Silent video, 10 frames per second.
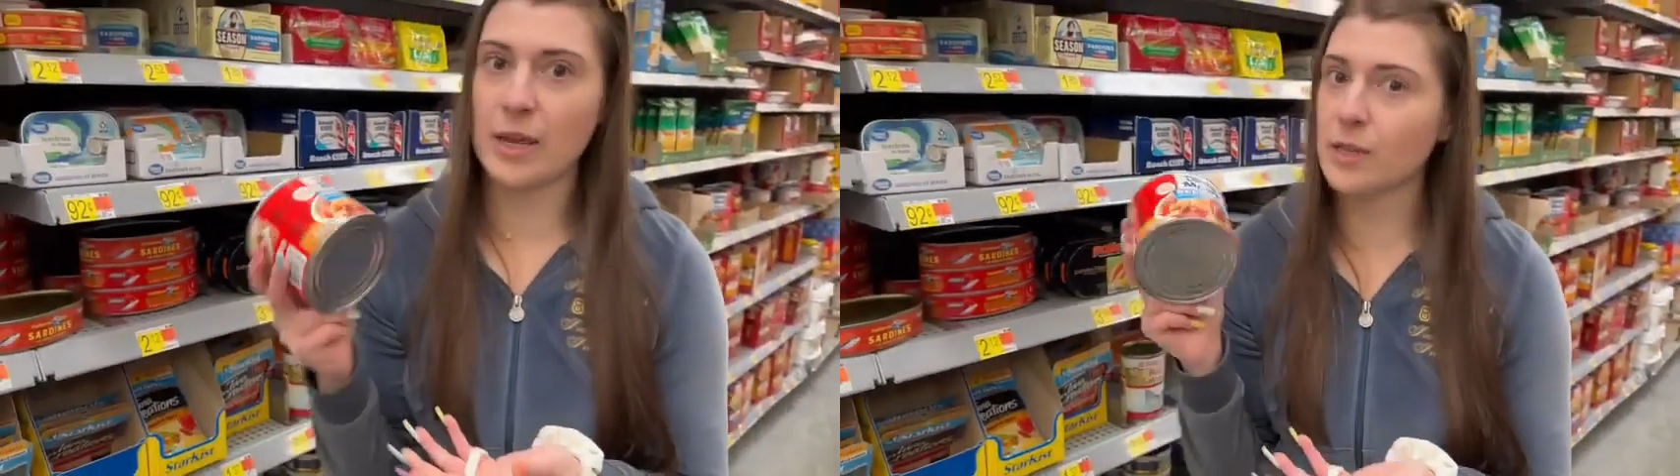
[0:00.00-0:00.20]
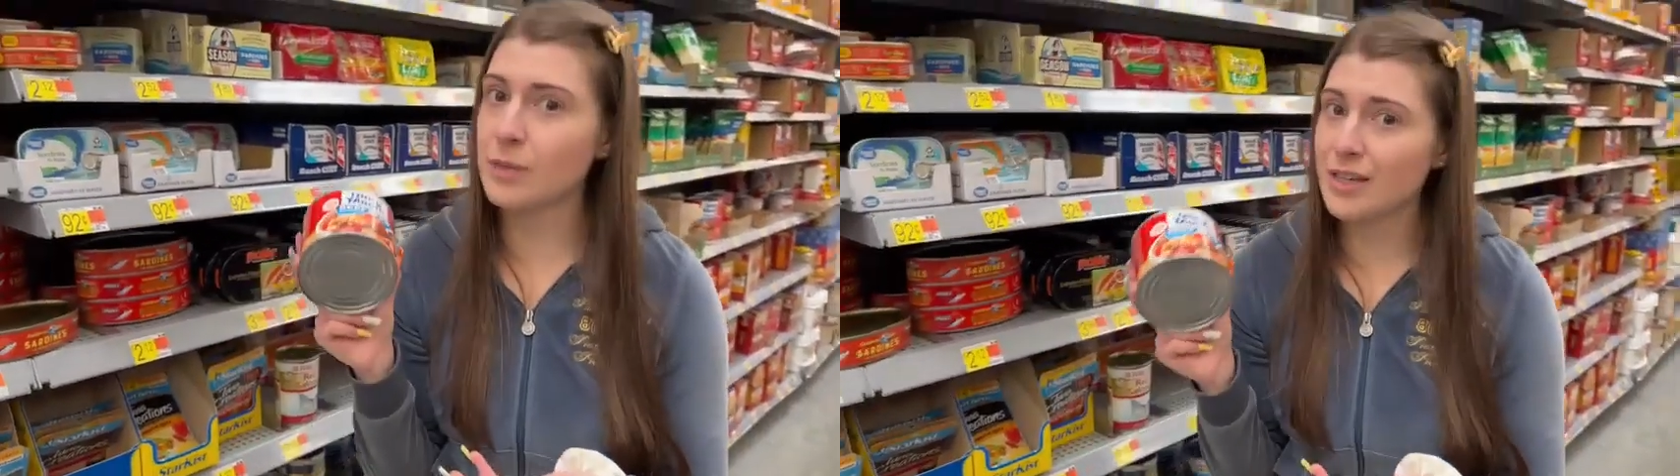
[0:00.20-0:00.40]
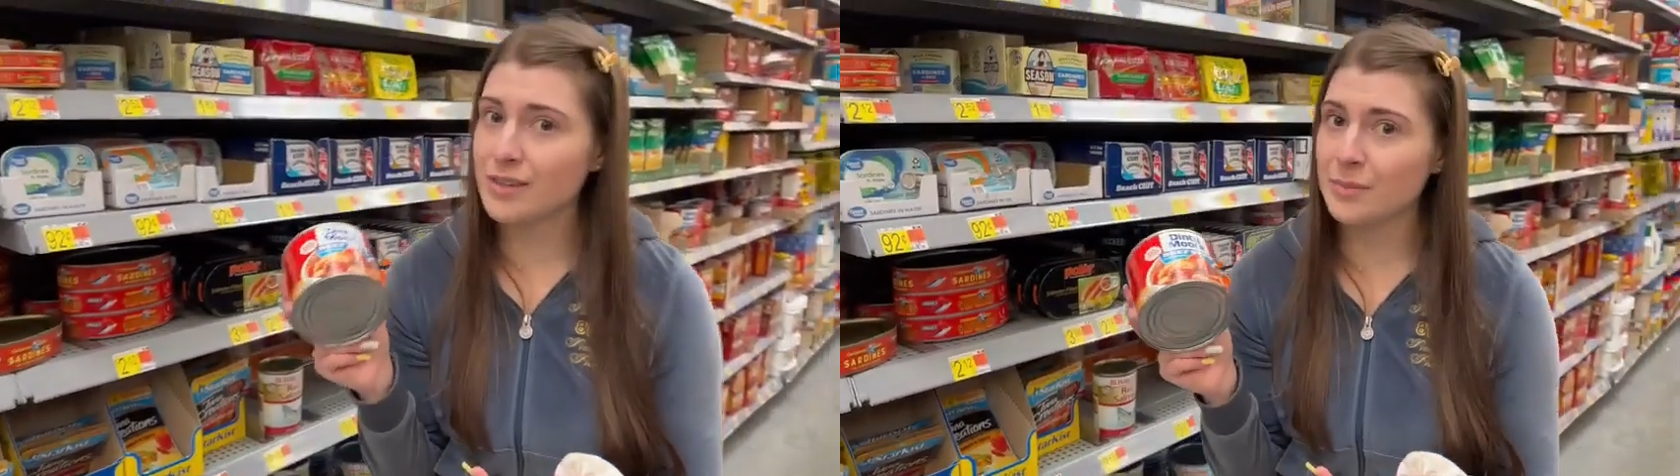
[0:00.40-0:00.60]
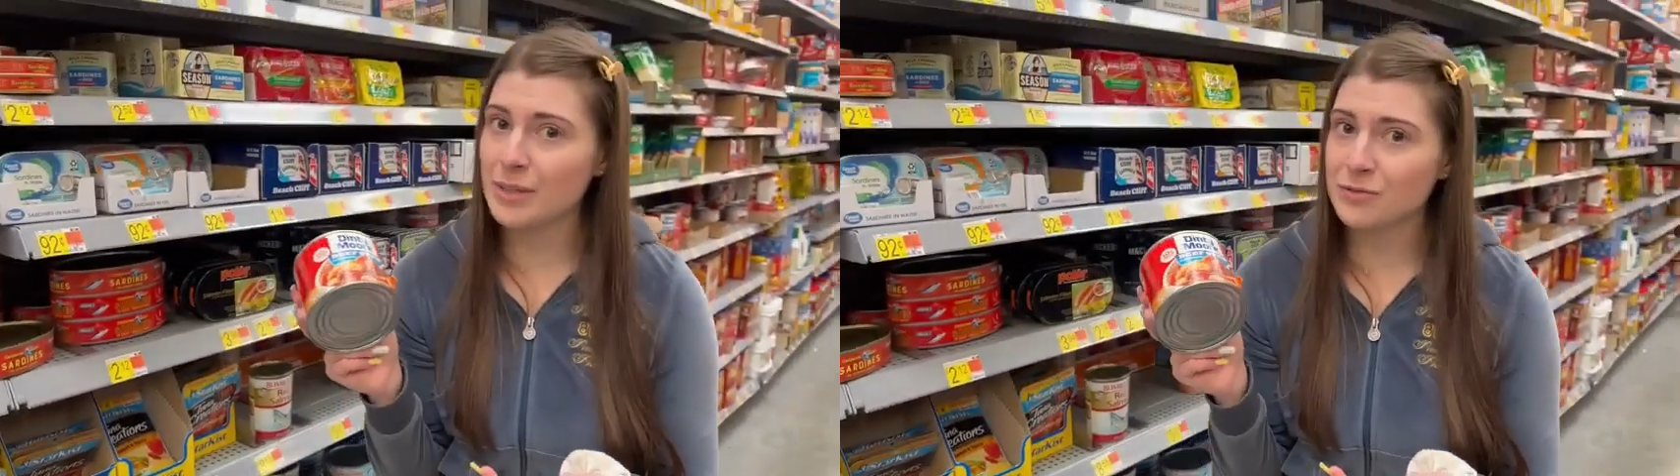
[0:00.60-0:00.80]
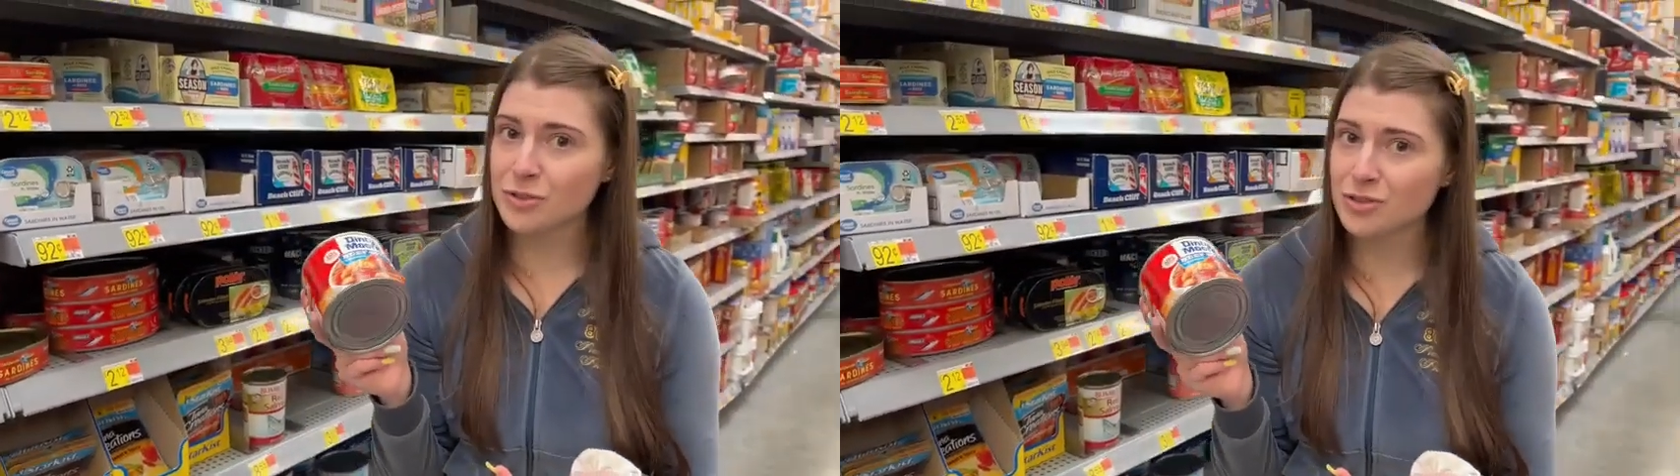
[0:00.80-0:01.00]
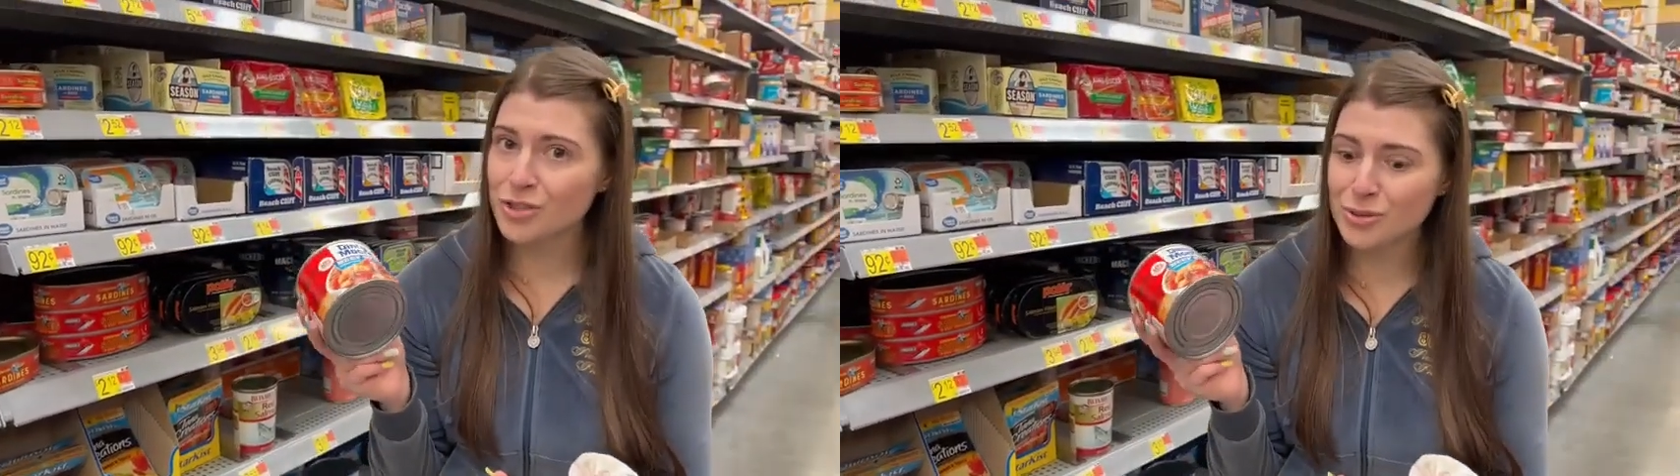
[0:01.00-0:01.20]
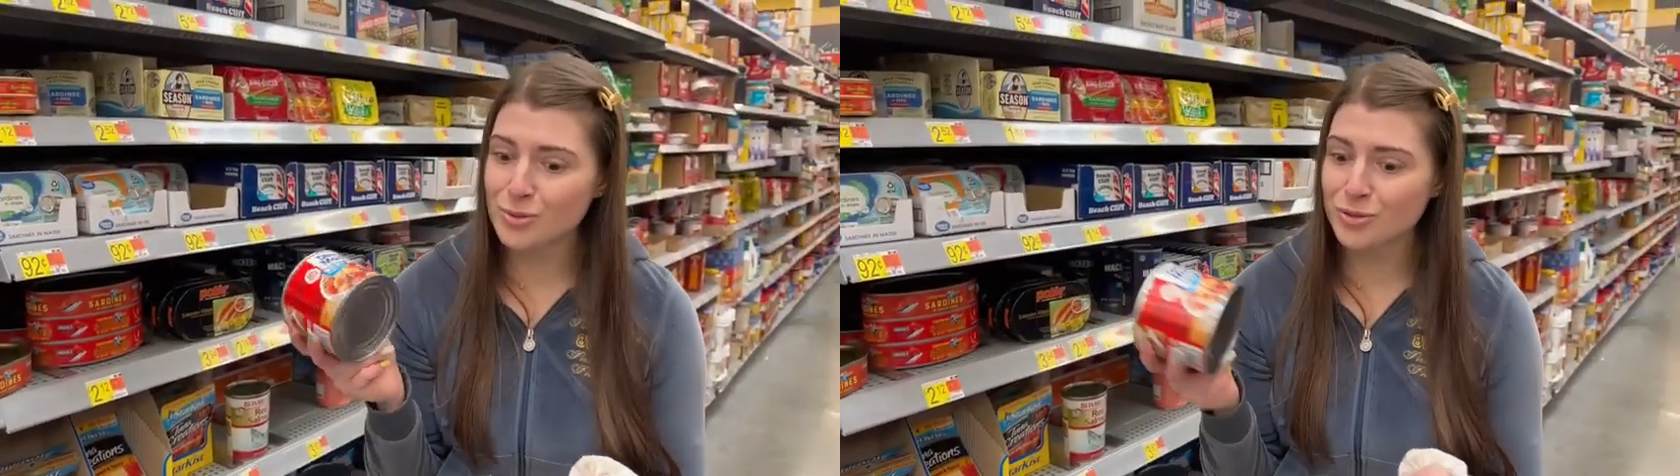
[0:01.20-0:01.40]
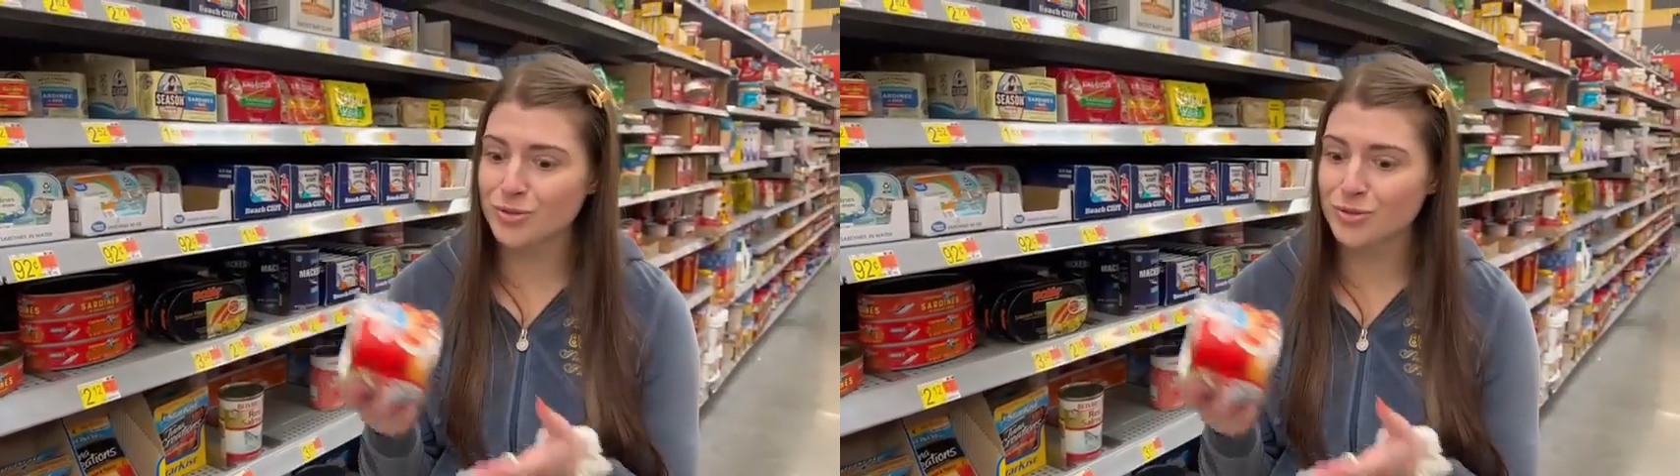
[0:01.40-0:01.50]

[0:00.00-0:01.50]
making me get the beef stew,